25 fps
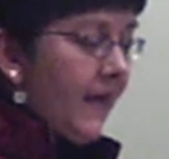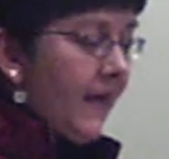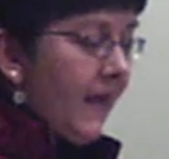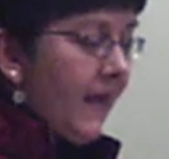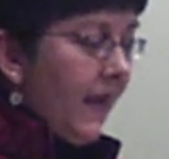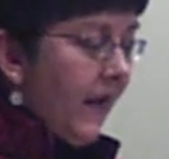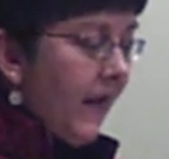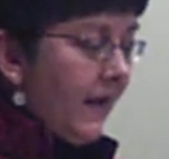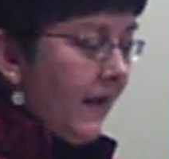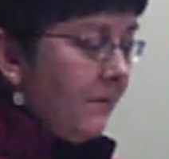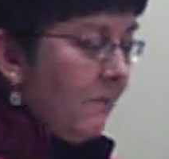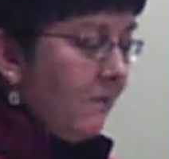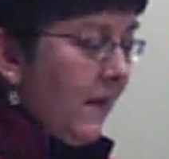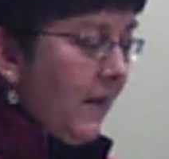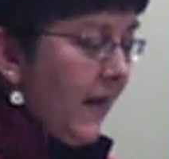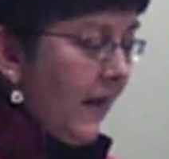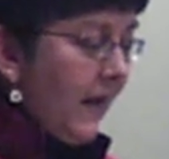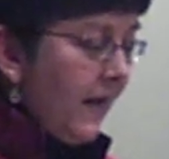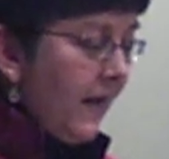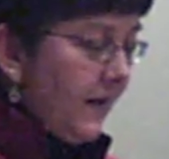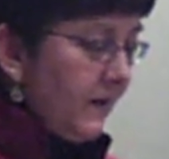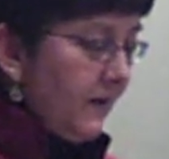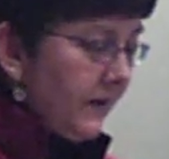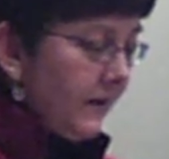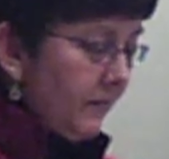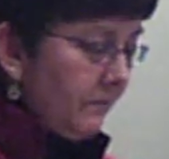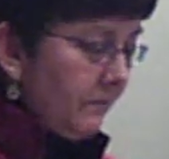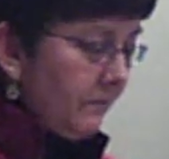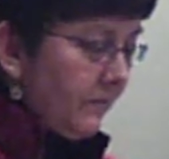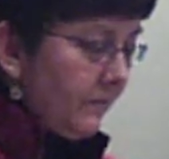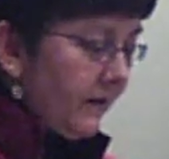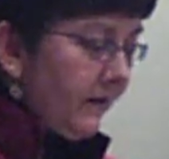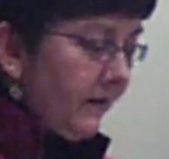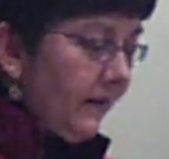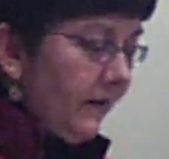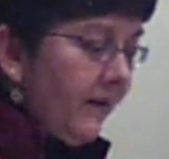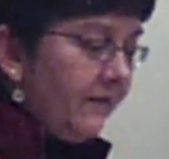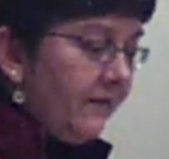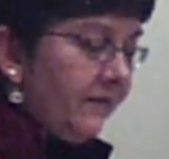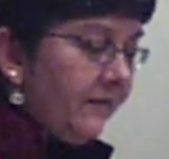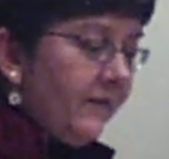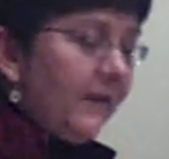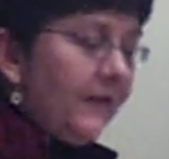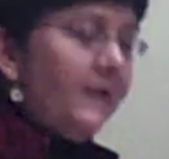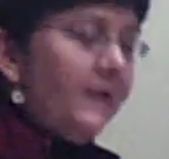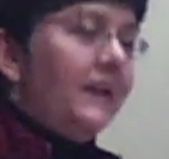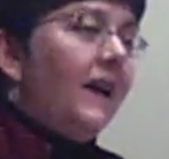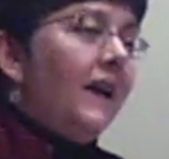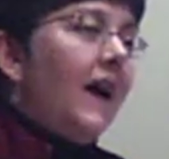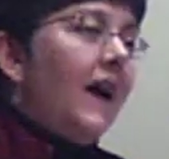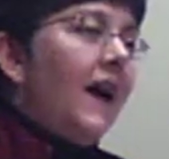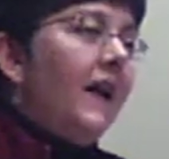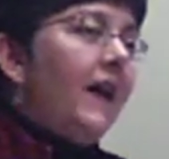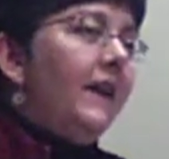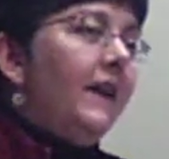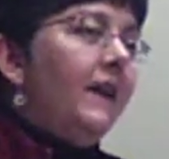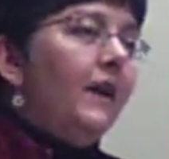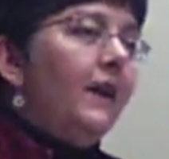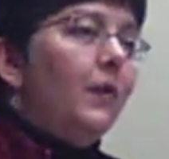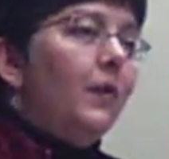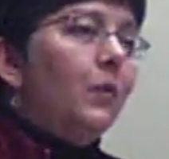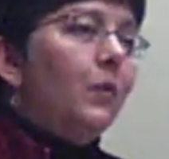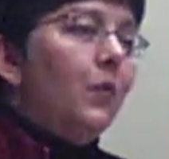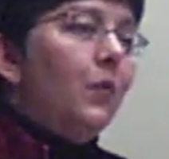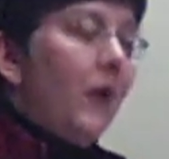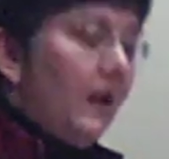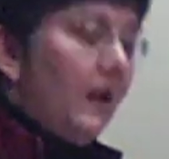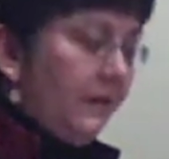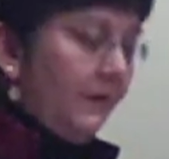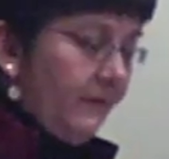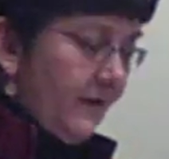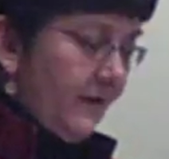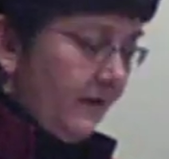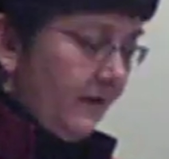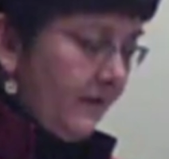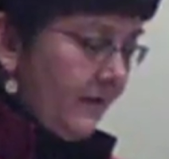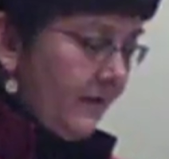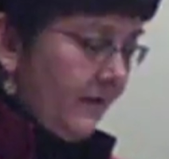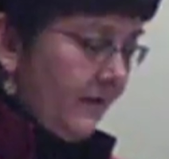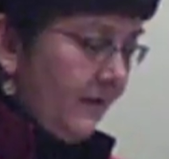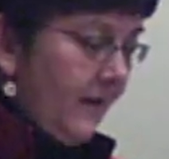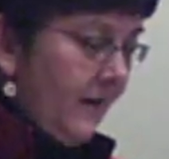had made belief in God irrelevant,